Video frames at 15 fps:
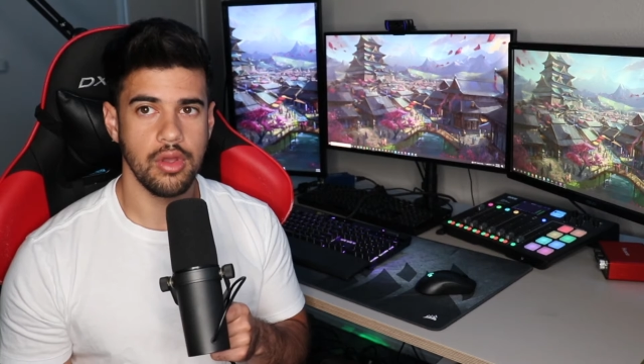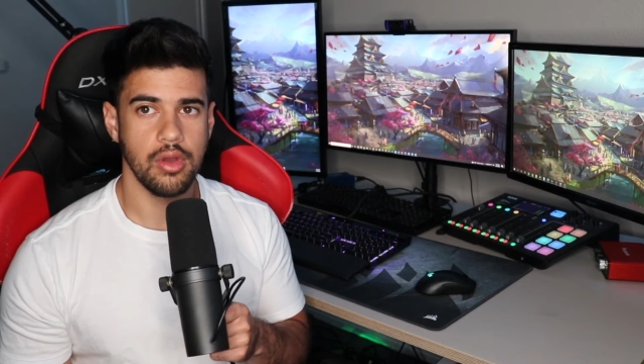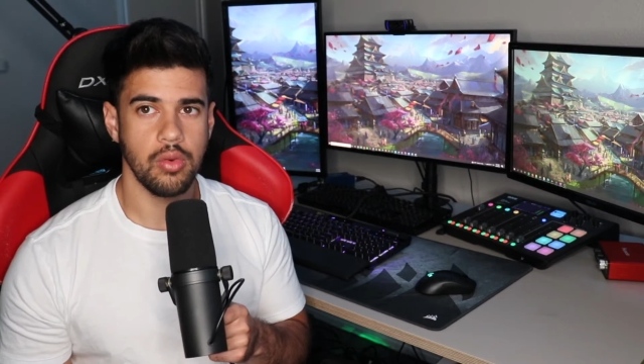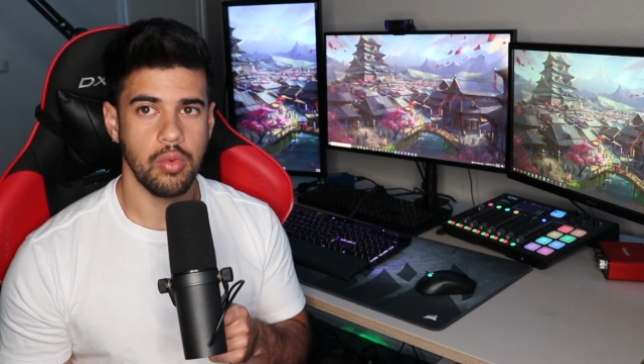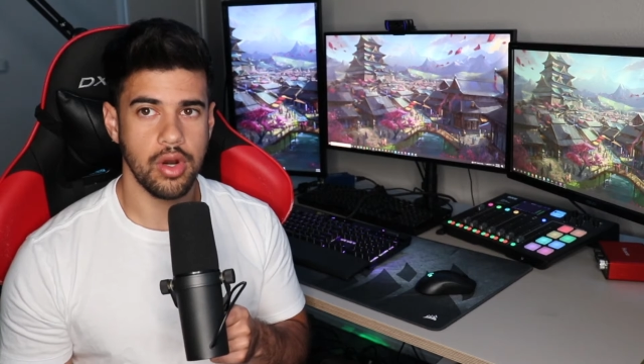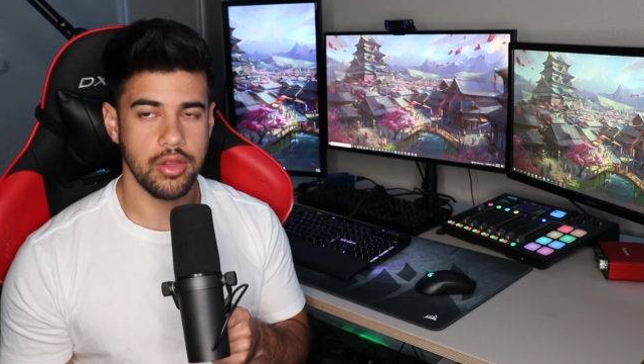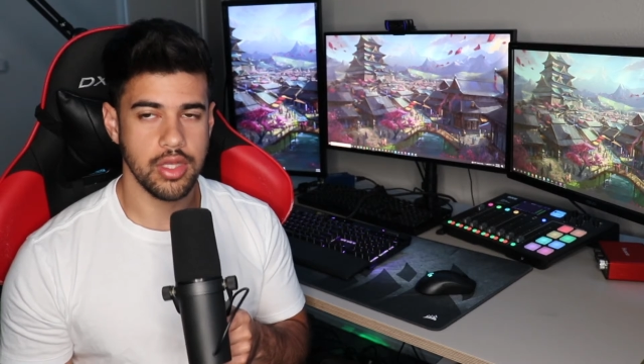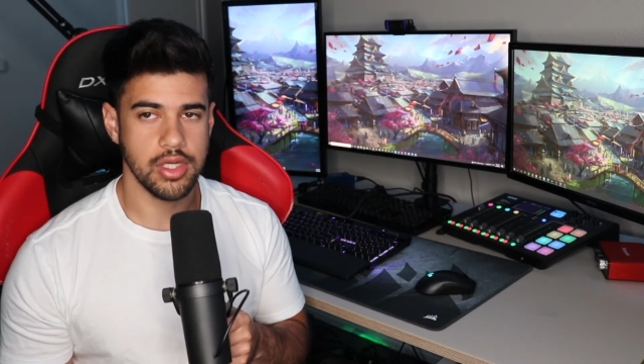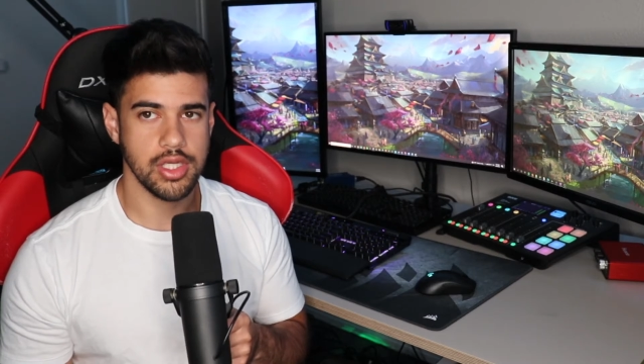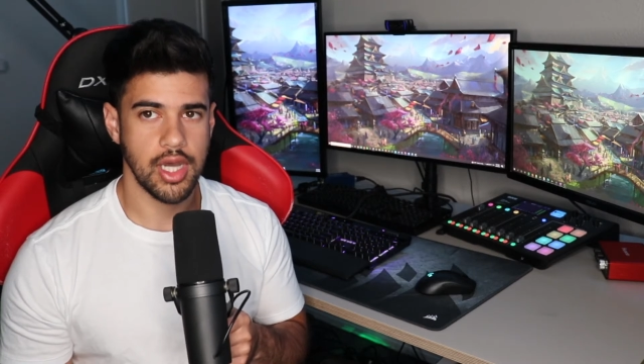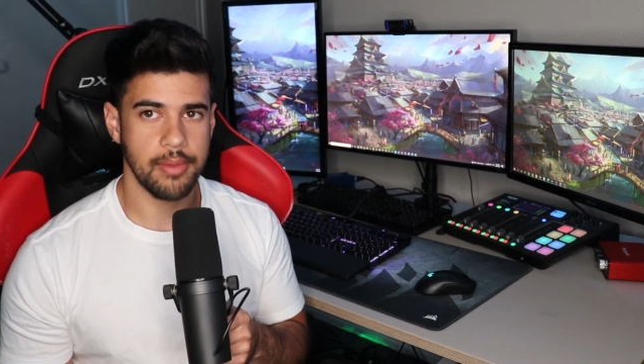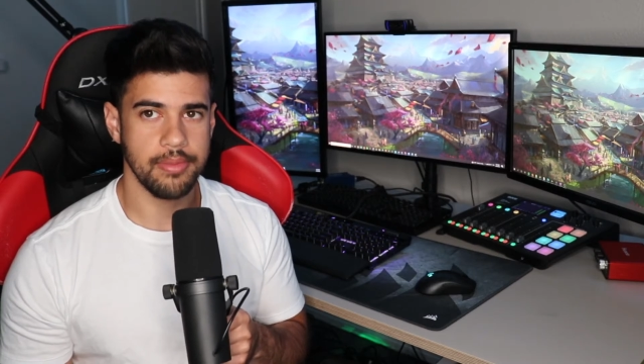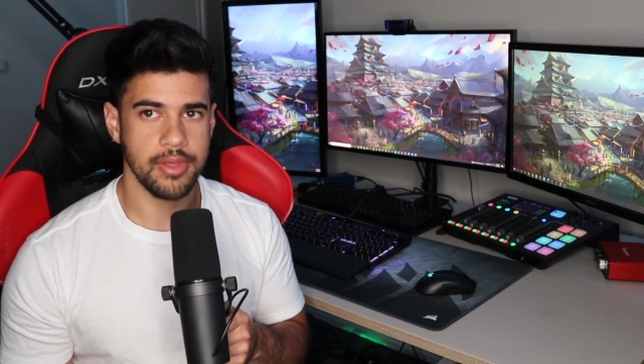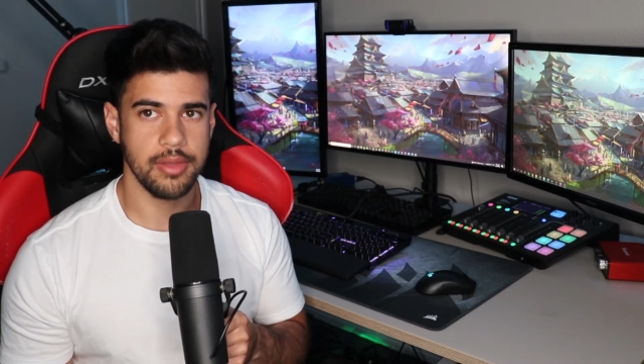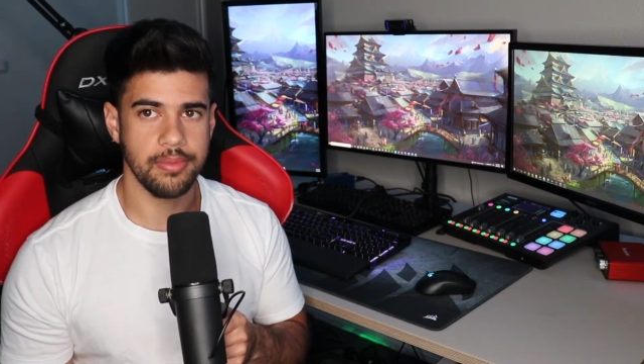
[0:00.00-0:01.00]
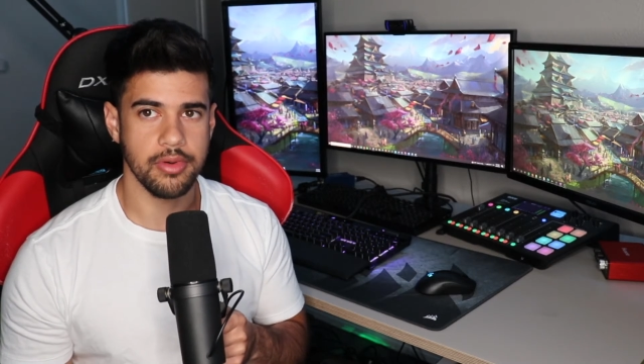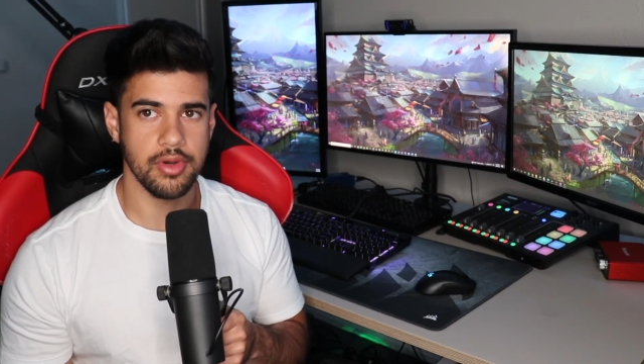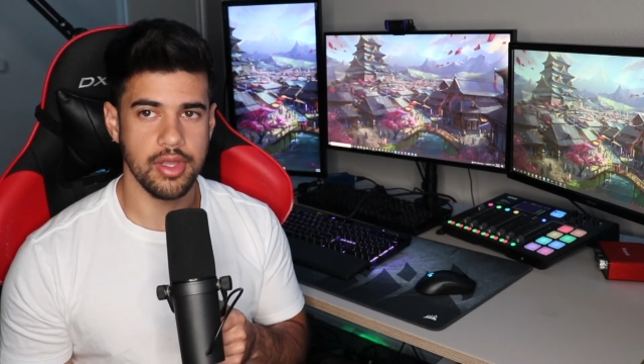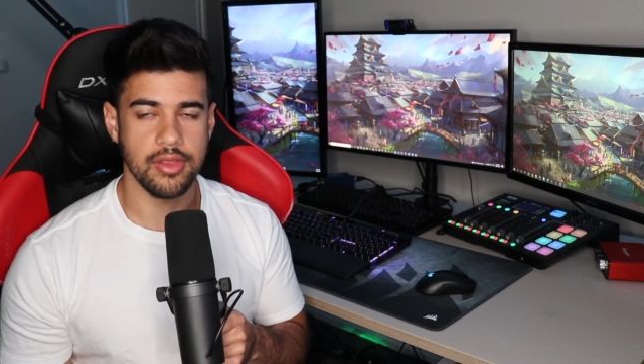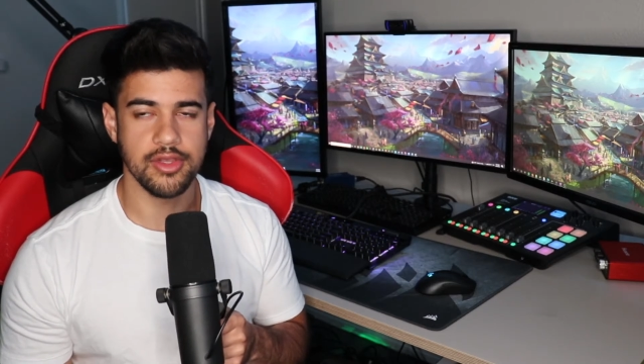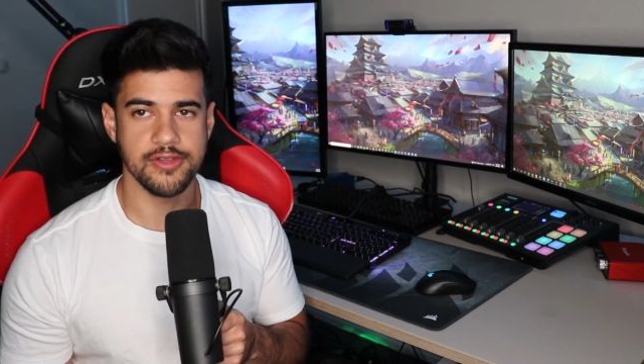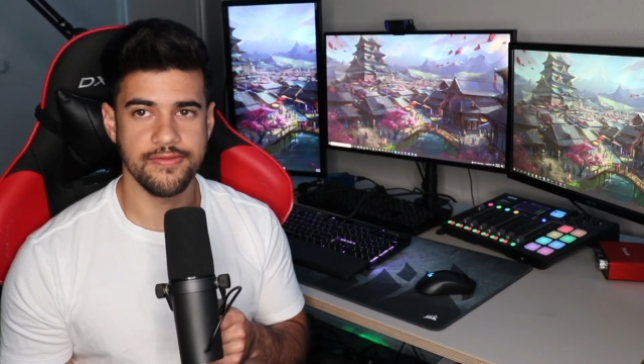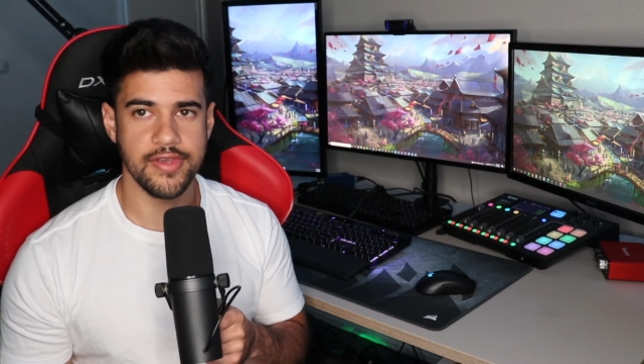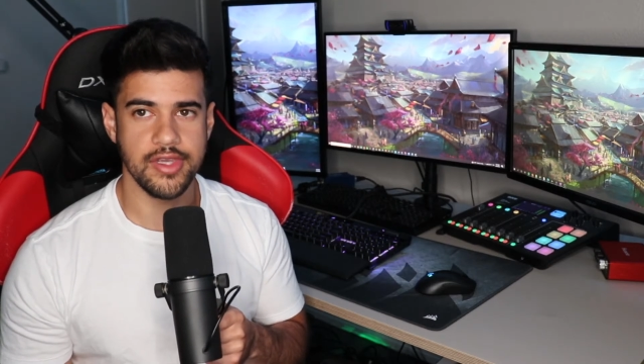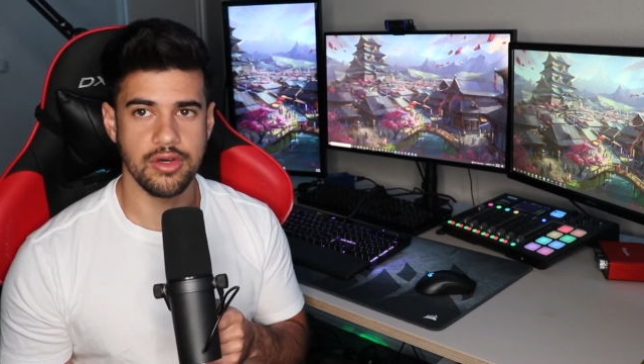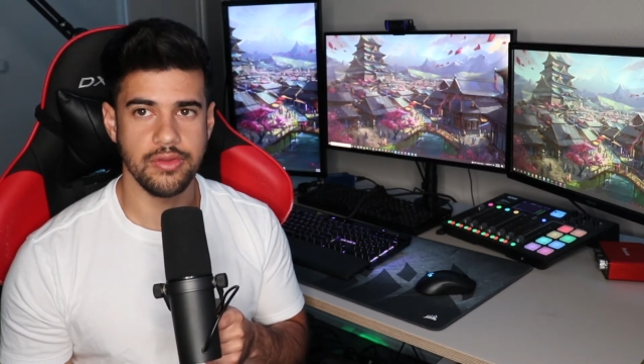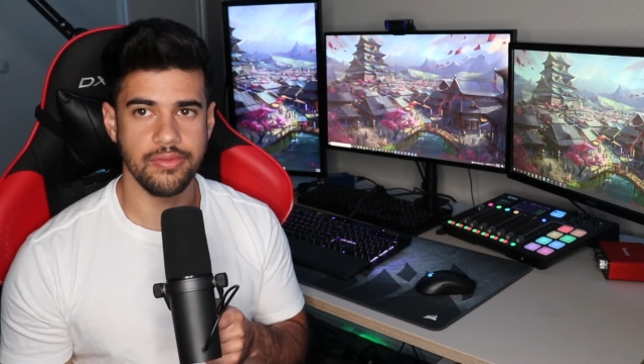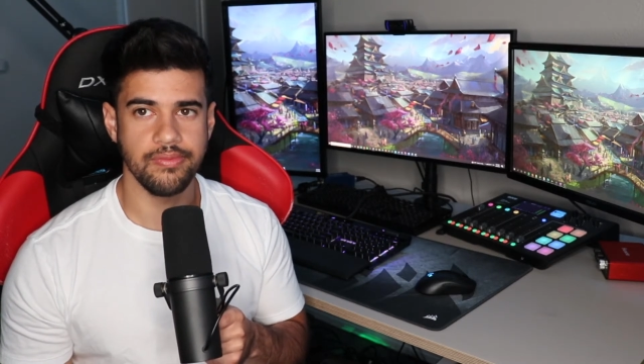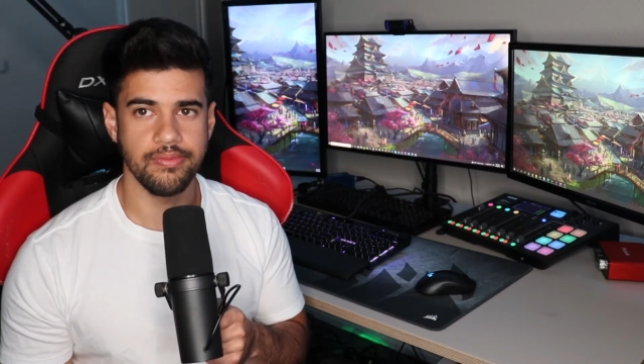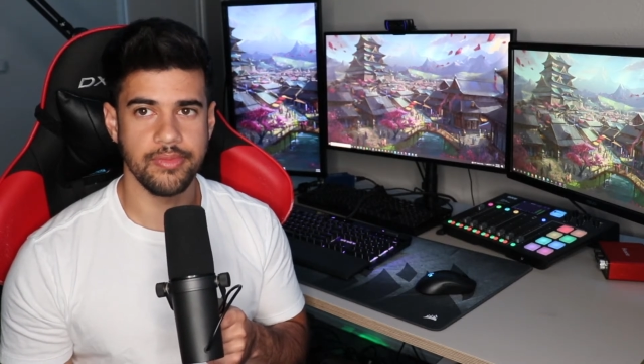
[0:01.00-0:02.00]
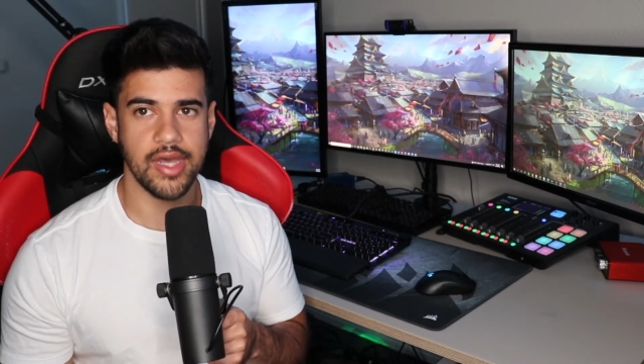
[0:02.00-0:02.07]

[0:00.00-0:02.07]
one of the top people in this field,